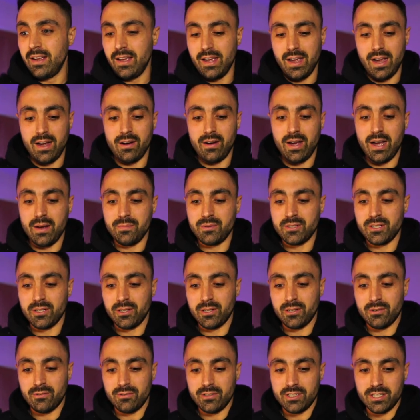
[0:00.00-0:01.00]
How
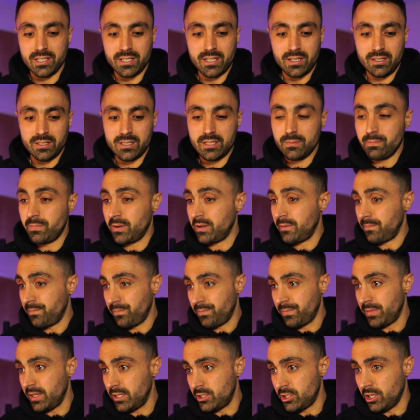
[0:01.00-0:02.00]
absolutely ridiculous.
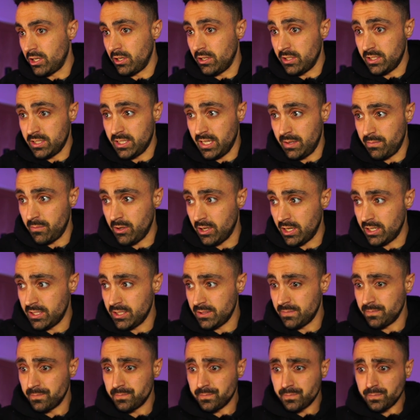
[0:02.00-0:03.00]
But the journalists seem
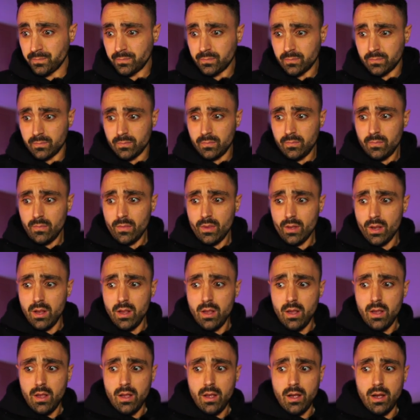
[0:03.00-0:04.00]
nice.
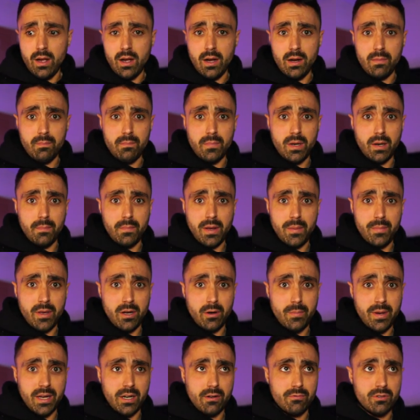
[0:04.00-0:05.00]
Um, maybe
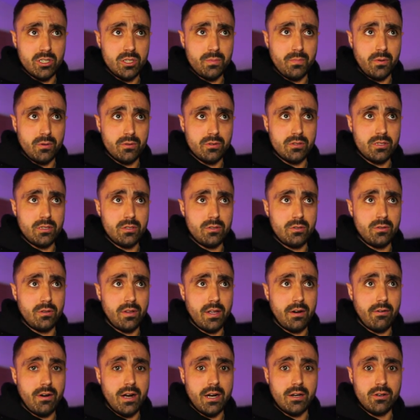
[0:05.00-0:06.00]
I'll make a response to
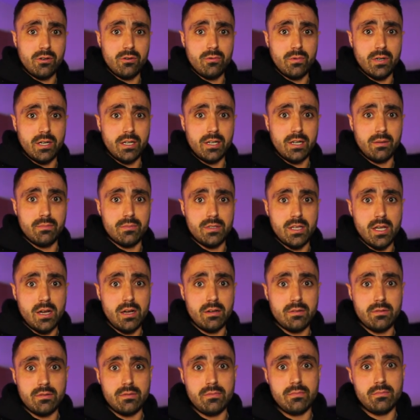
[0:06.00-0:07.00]
their article when it comes
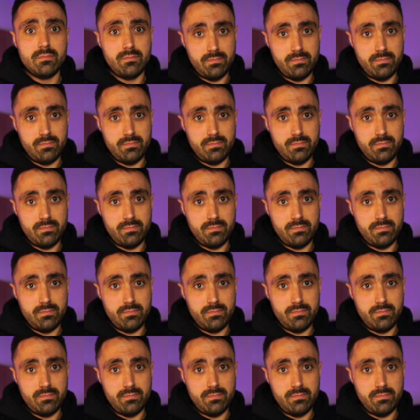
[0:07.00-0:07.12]
out.